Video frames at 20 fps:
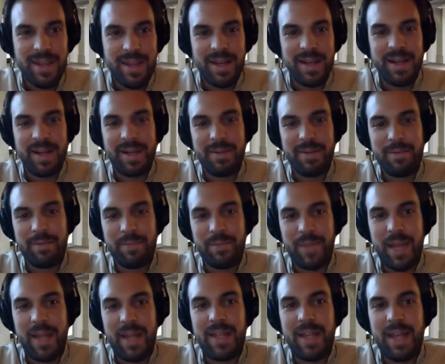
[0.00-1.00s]

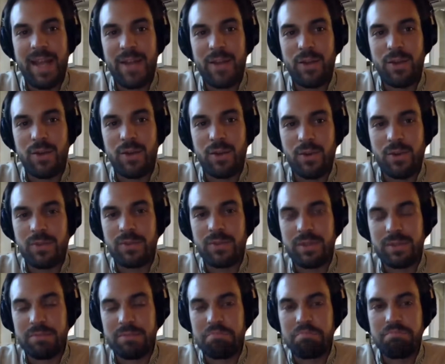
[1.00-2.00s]
and then,
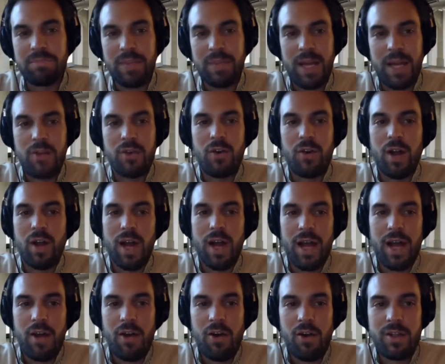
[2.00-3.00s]
I don't know,
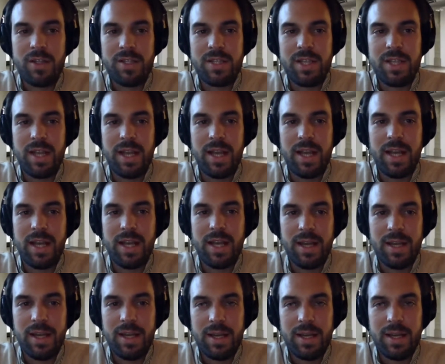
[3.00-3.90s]
honestly, like,